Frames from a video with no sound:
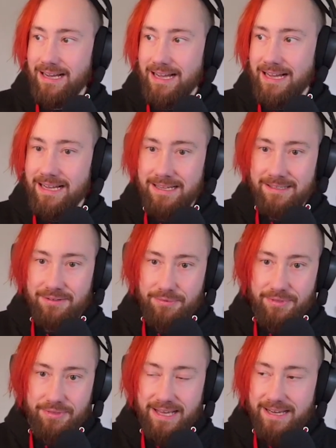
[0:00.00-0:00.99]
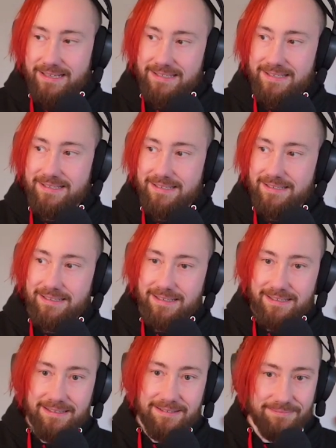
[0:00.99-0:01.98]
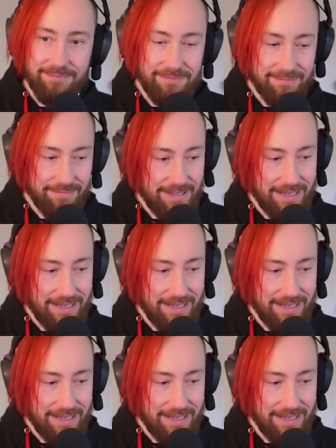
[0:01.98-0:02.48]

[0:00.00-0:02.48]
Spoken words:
And with that, I'll